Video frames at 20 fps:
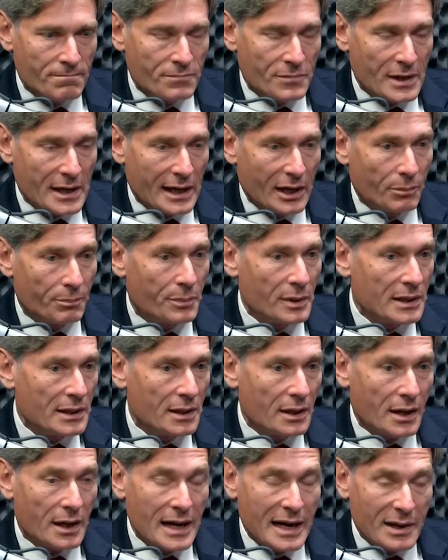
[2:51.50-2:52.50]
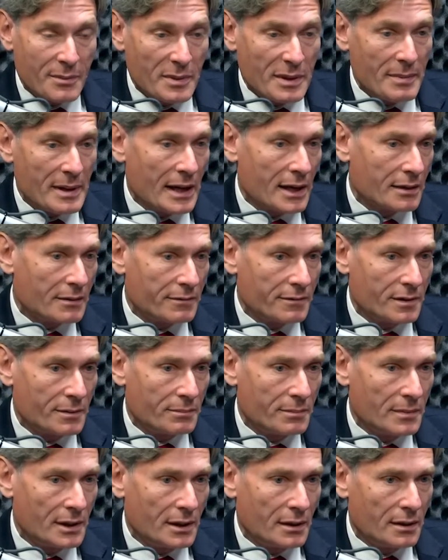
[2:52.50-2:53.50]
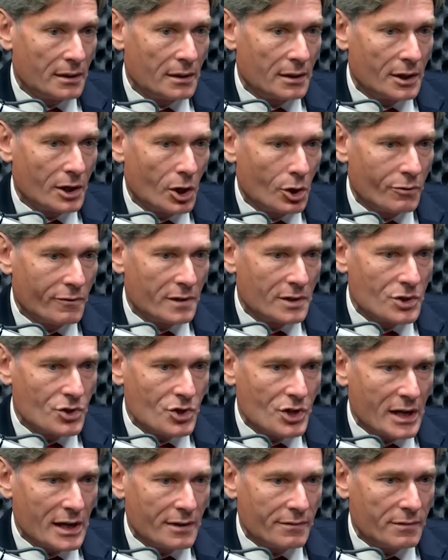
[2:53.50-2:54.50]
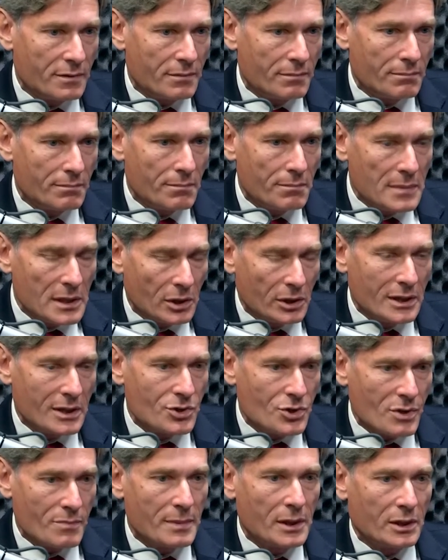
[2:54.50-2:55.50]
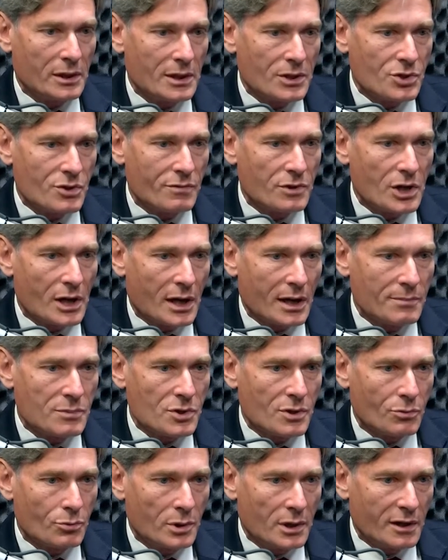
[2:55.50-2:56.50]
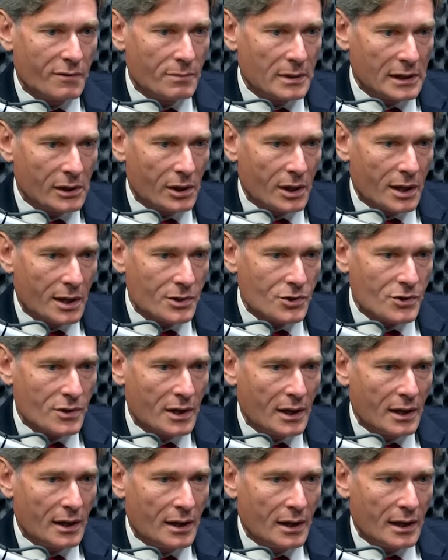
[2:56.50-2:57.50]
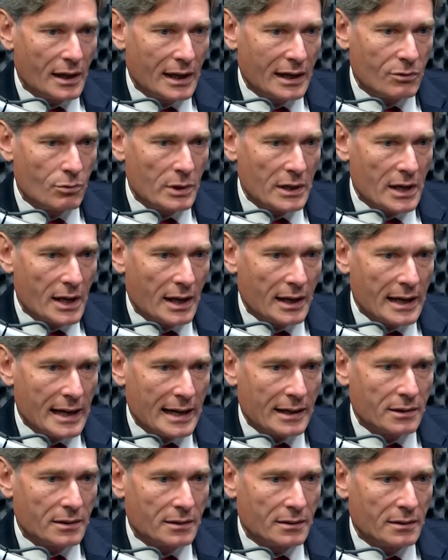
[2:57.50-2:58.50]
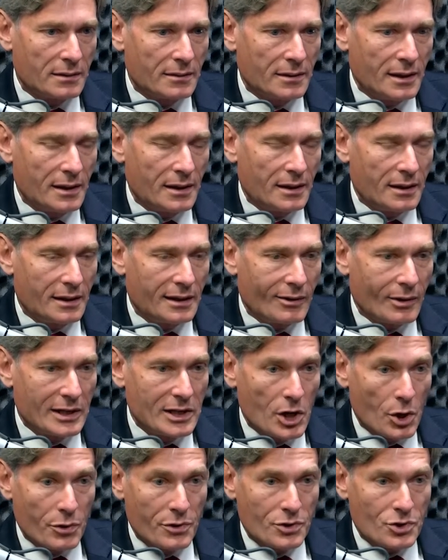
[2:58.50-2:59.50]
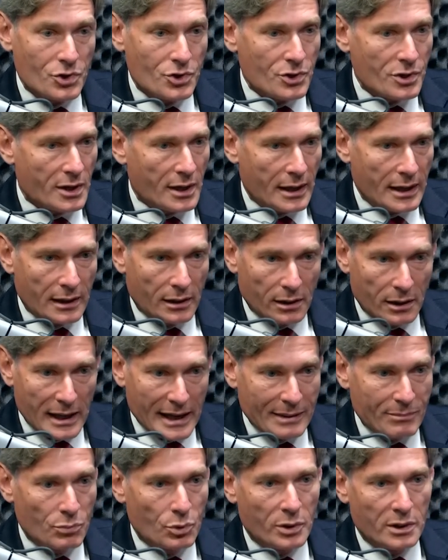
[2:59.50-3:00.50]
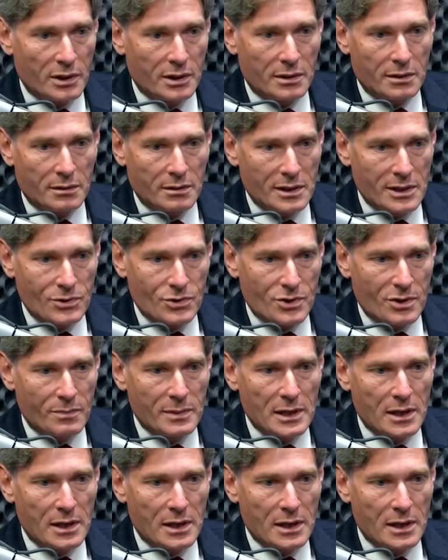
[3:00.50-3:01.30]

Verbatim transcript: helped bring the economy back from COVID, saved millions and millions of jobs that would have been lost had we not acted. Now, I know there's a lot more that needs to be